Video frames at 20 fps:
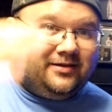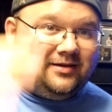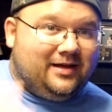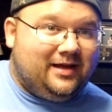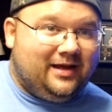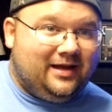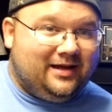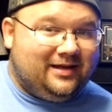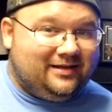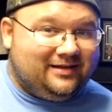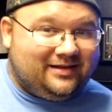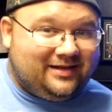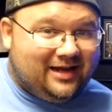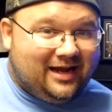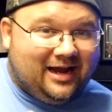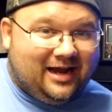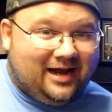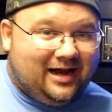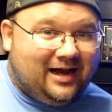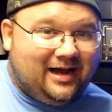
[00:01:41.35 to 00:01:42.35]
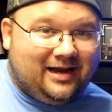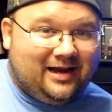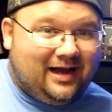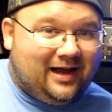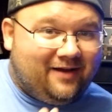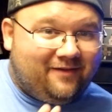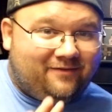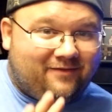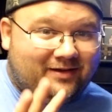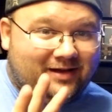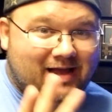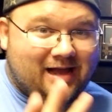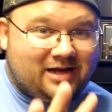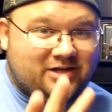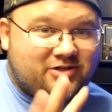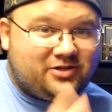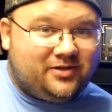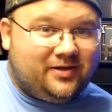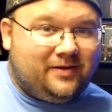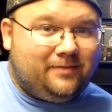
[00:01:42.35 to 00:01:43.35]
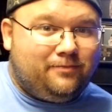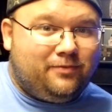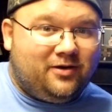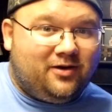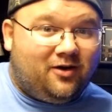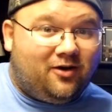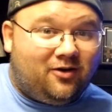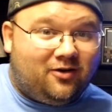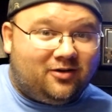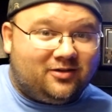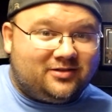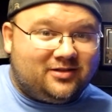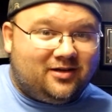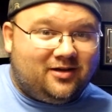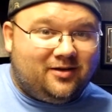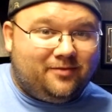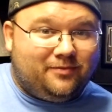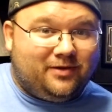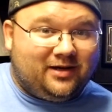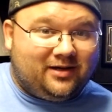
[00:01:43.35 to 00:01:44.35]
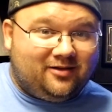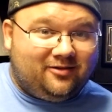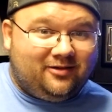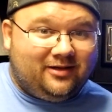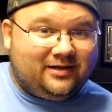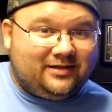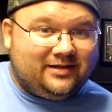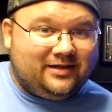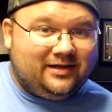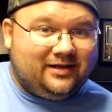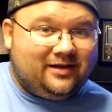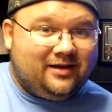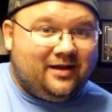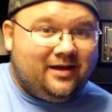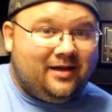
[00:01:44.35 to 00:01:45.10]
And yeah, I've actually put a halt on my collecting.